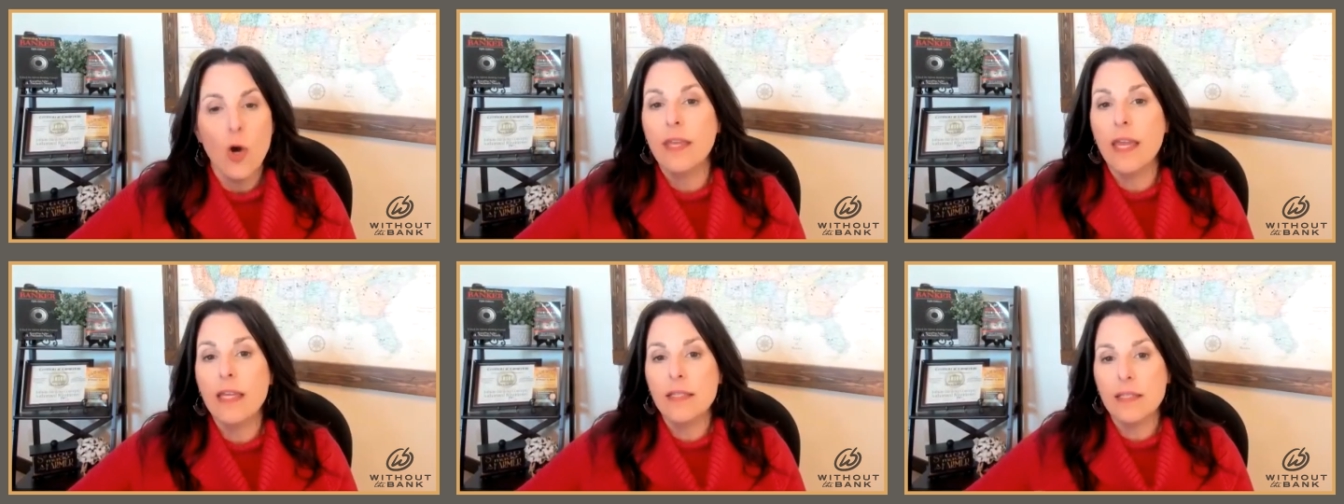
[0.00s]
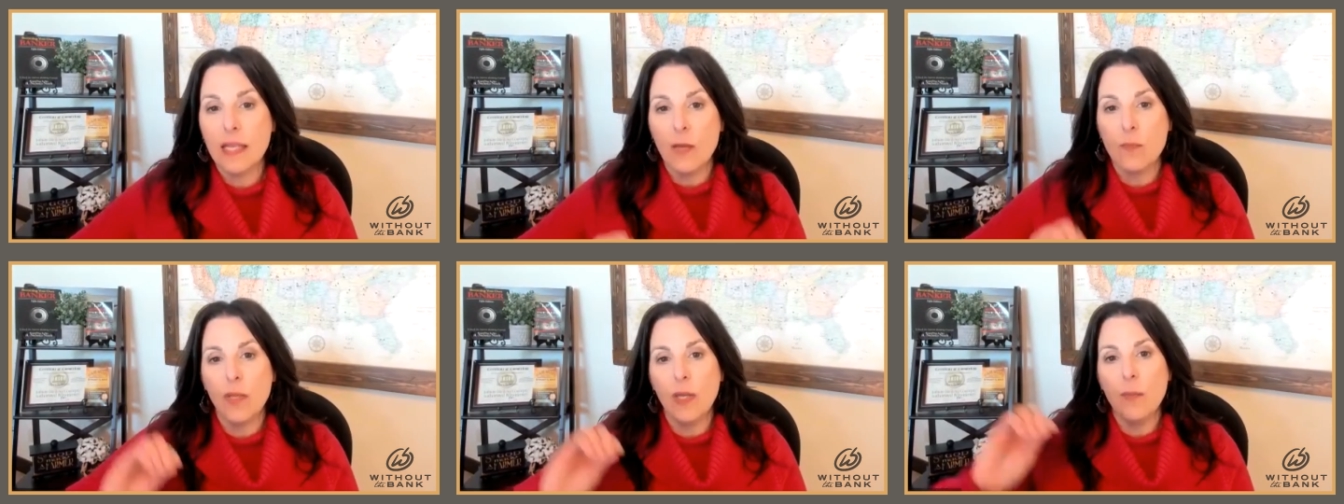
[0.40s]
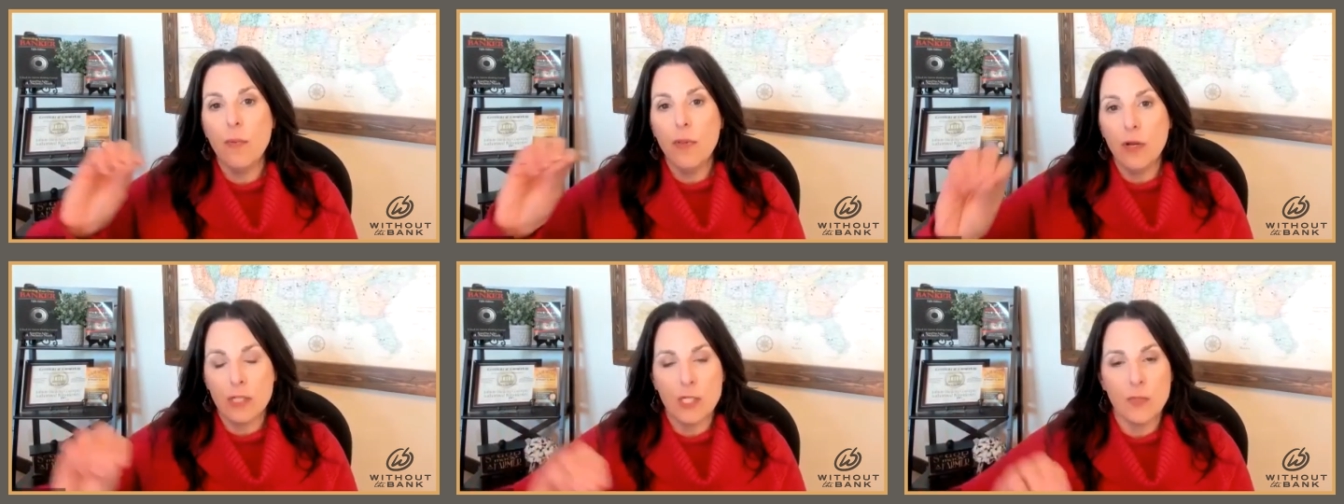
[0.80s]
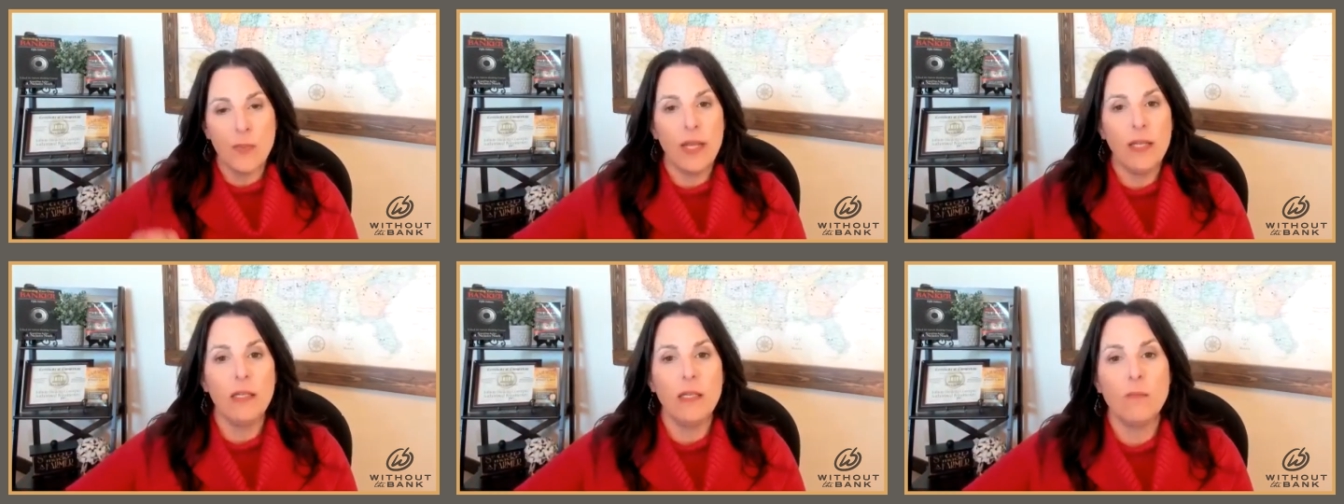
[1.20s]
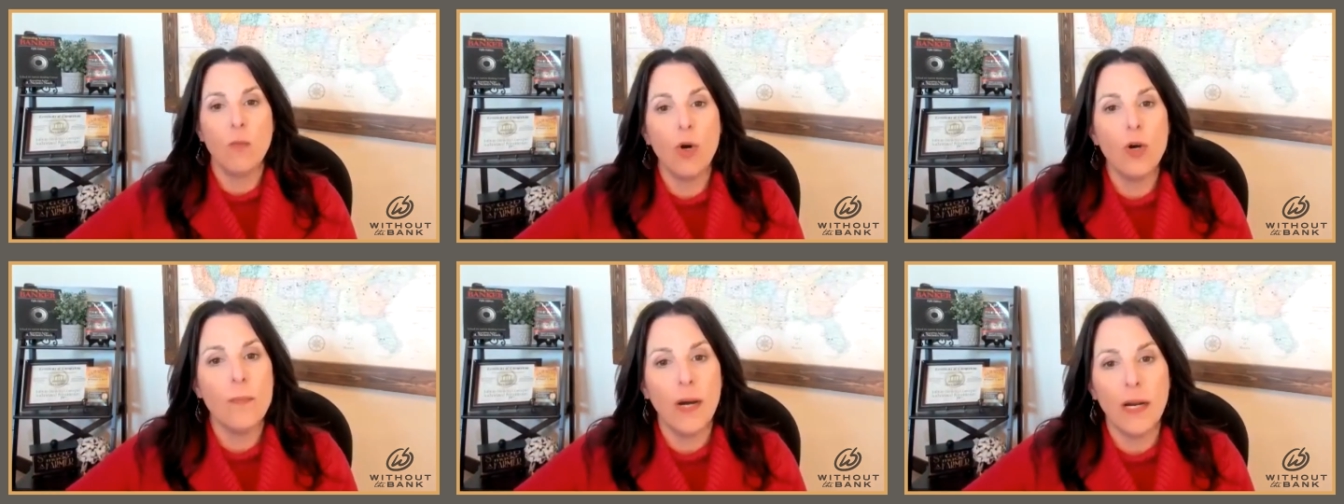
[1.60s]
They say people are spending
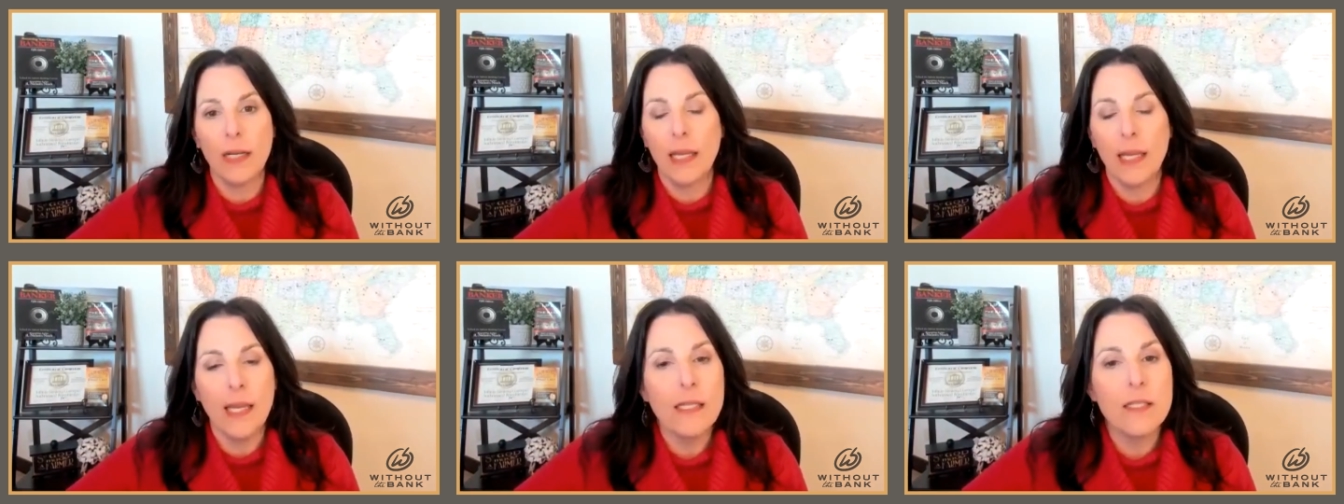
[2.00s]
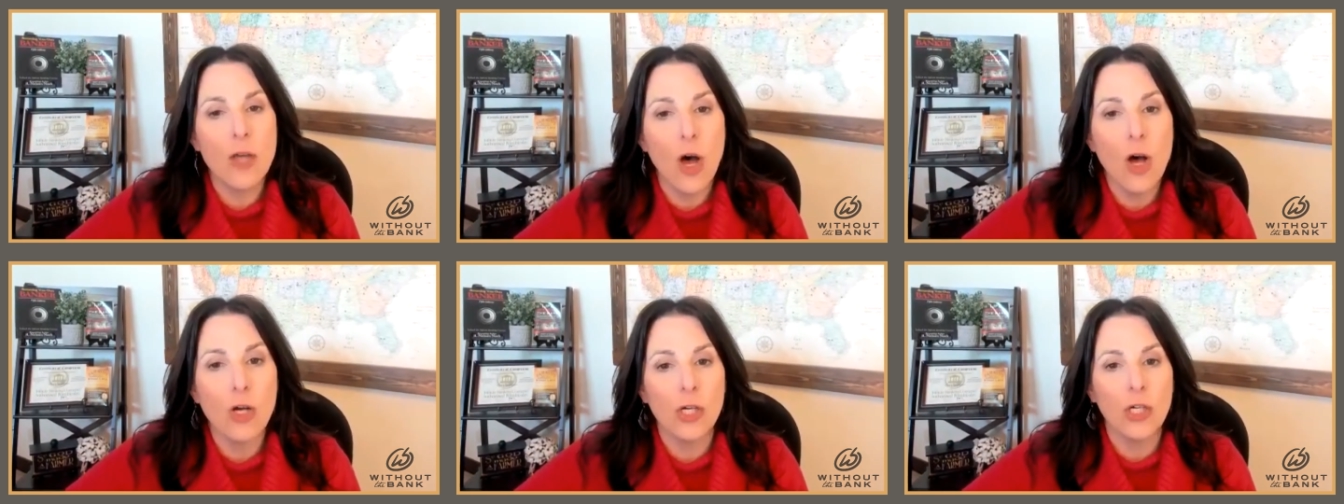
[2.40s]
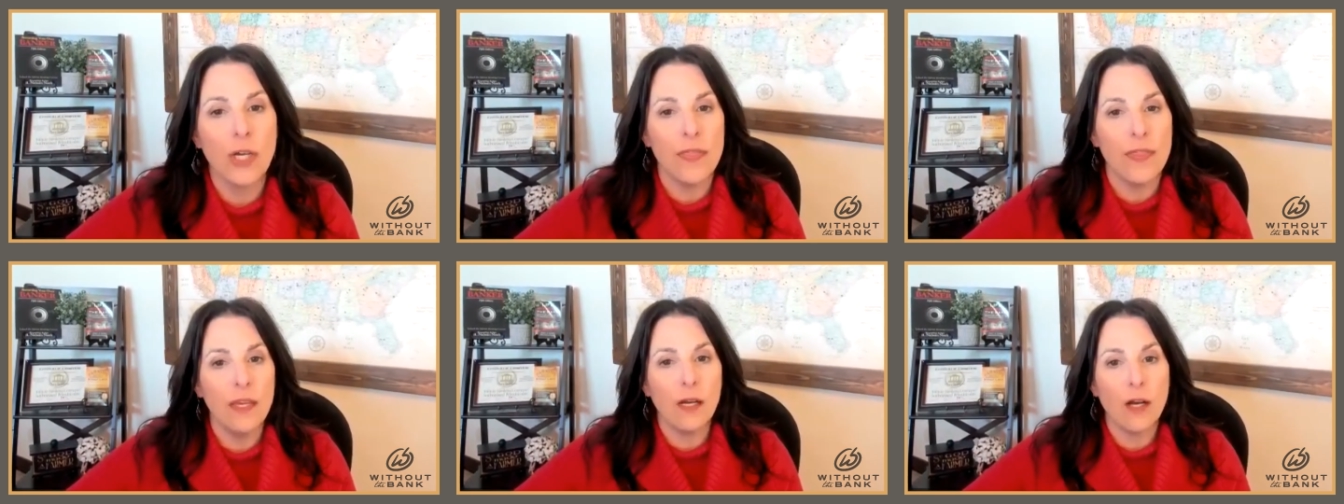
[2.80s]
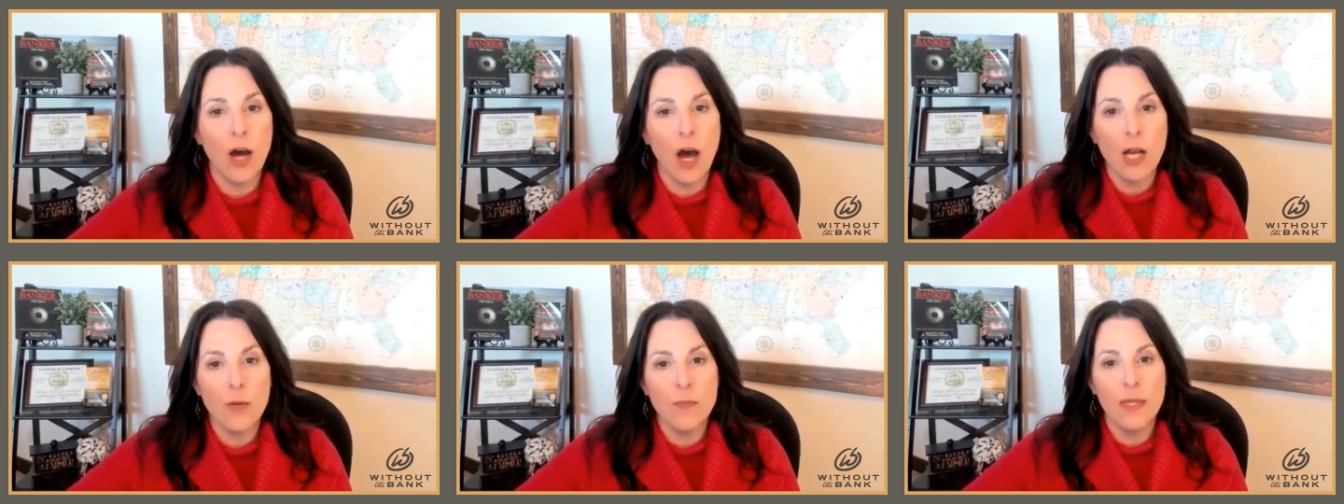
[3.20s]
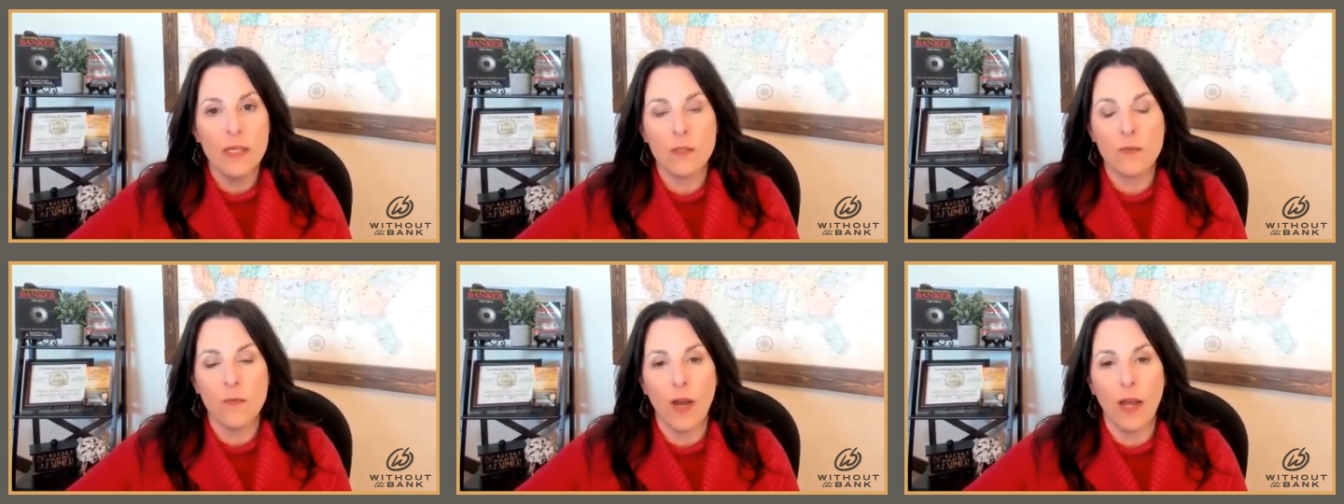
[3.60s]
more money. It's all good. The economy
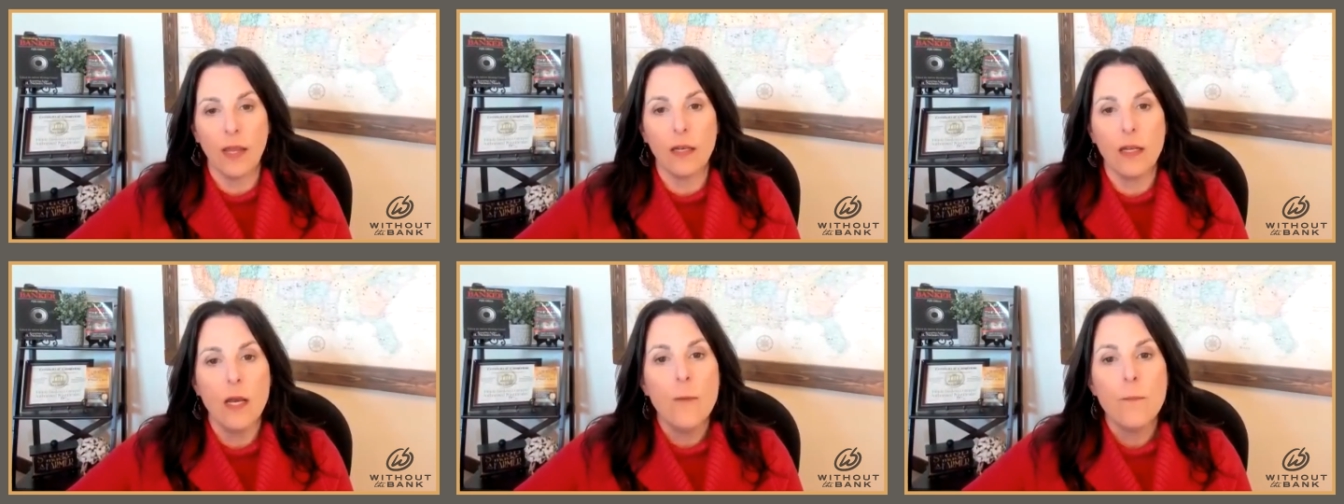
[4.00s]
is fine.